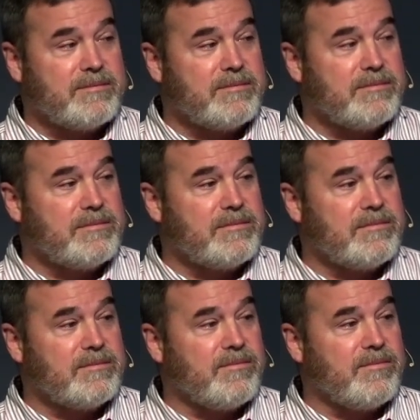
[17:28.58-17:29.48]

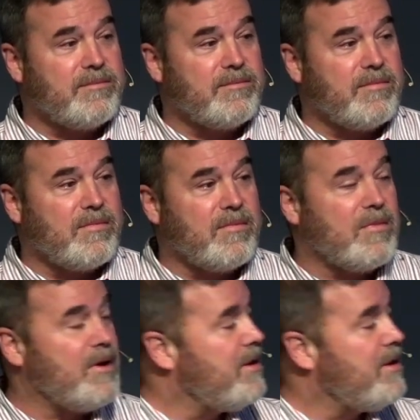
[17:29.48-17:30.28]
(silence)